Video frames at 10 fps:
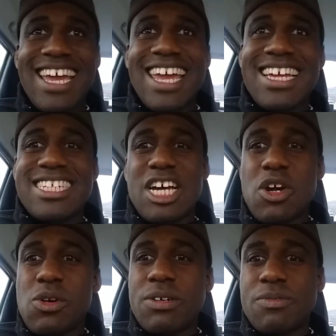And
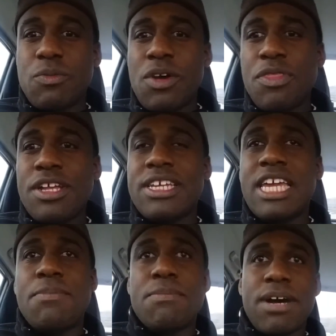one thing to
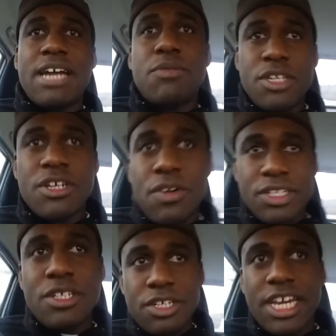keep in mind, when you're
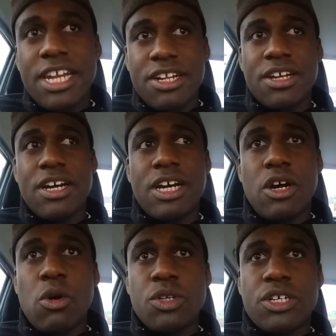going to look at an
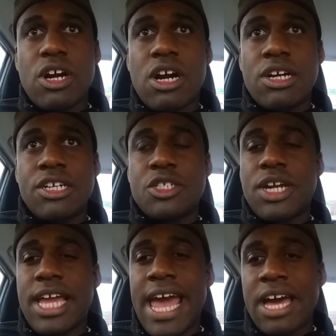older car, you're
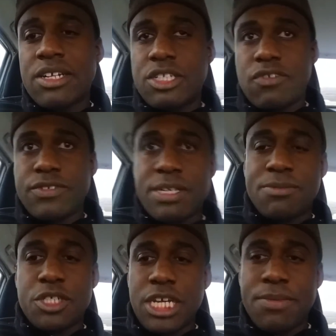trying to haggle a deal for
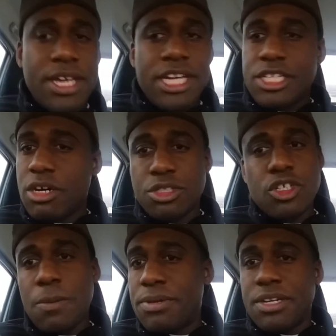something cheap, don't
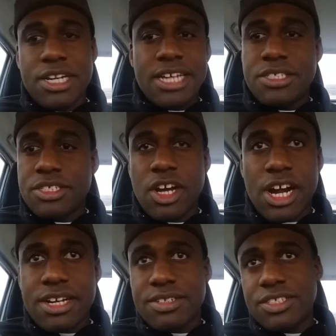show up in your nicest
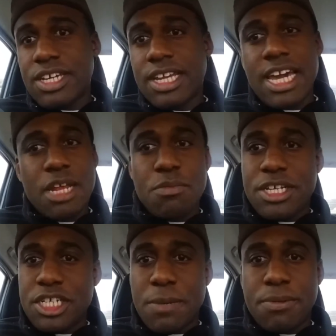car. It's going to kind of
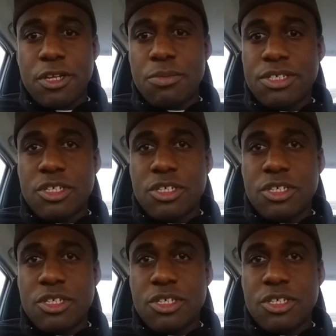mess you up a little bit.